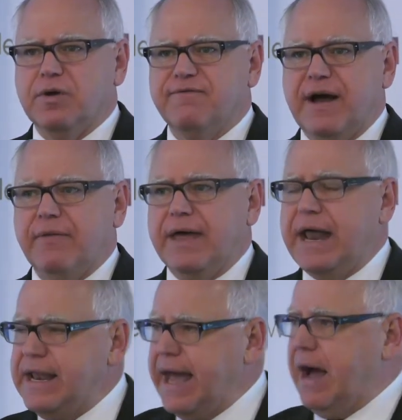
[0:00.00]
We found
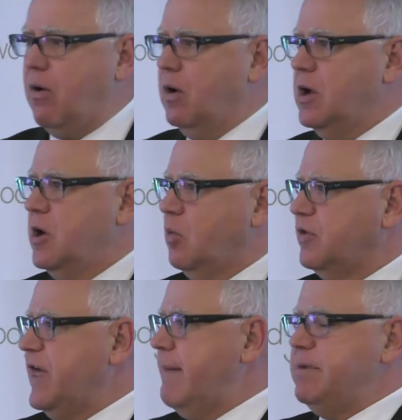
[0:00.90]
that. Now,
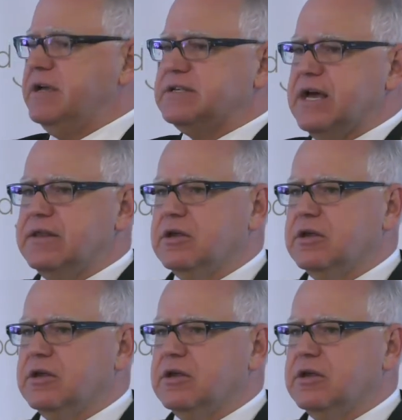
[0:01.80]
with that being said,